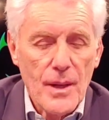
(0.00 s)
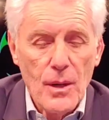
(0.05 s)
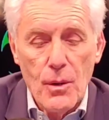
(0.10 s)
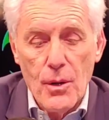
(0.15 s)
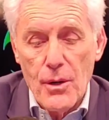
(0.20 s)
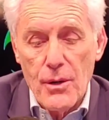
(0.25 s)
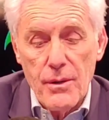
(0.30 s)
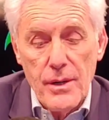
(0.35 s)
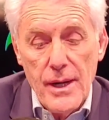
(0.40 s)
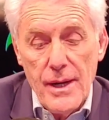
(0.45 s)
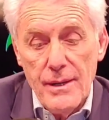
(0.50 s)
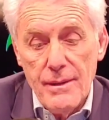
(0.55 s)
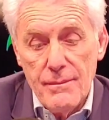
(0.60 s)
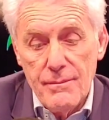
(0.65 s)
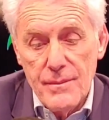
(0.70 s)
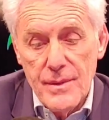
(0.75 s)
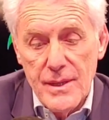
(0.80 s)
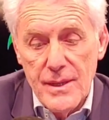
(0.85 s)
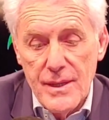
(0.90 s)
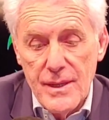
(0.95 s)
or
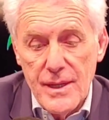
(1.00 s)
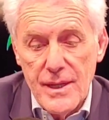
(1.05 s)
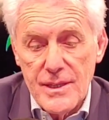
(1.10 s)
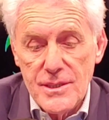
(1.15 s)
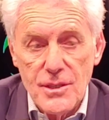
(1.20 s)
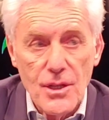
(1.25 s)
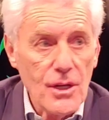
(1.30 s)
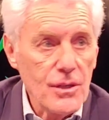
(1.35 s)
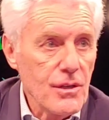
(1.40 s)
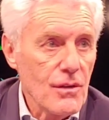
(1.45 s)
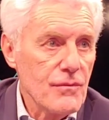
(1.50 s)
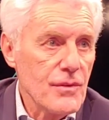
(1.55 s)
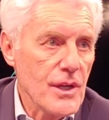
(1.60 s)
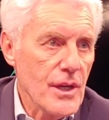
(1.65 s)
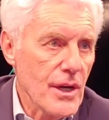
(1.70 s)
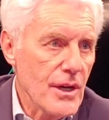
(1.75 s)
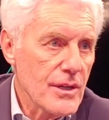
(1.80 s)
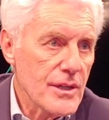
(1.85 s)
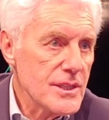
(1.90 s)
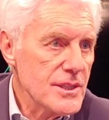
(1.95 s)
he's not of the
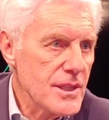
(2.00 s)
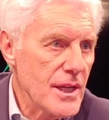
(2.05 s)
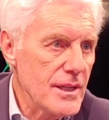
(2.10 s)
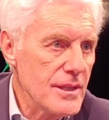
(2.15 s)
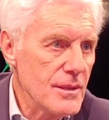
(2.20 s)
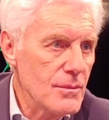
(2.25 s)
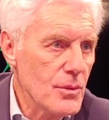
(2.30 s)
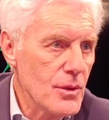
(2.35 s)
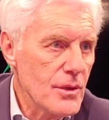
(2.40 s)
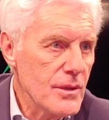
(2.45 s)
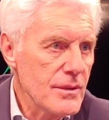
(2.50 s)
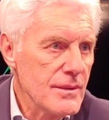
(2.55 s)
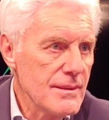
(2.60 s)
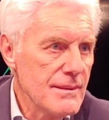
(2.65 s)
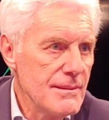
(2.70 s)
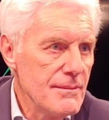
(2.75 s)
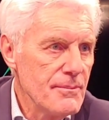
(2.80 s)
youngest anymore.